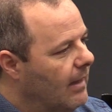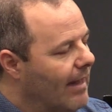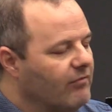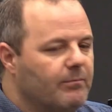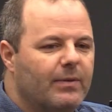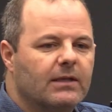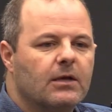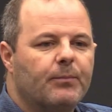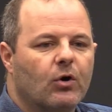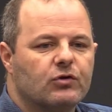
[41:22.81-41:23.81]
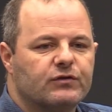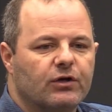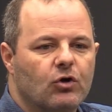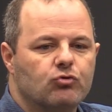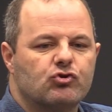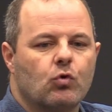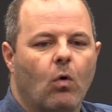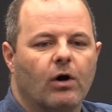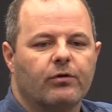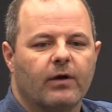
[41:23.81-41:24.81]
having been the person who
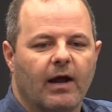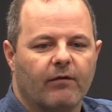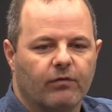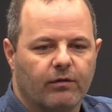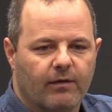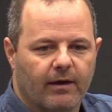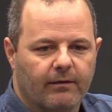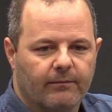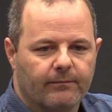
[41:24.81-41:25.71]
squandered everything.